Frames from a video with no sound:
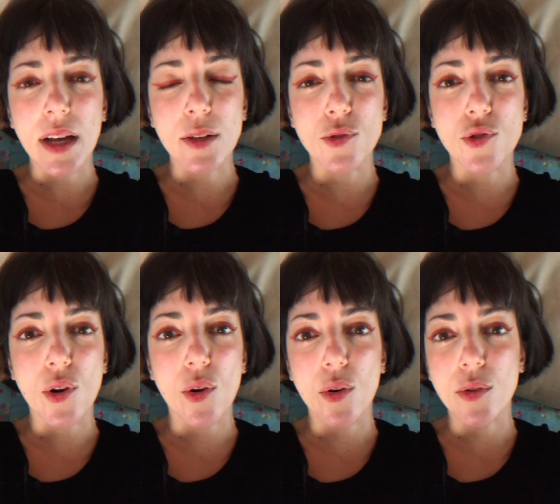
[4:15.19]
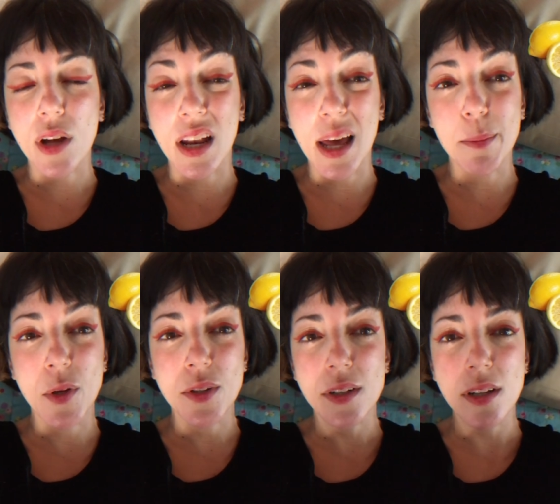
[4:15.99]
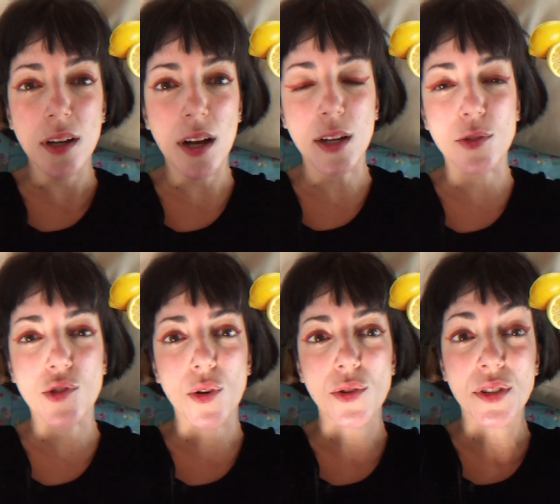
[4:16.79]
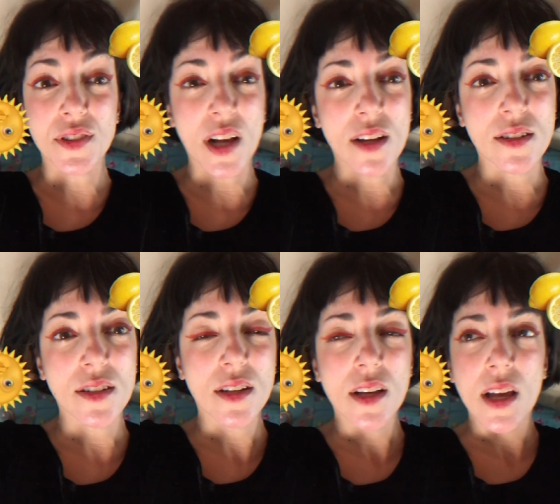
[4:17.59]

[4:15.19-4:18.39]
I could draw a lemon, I could draw the sun,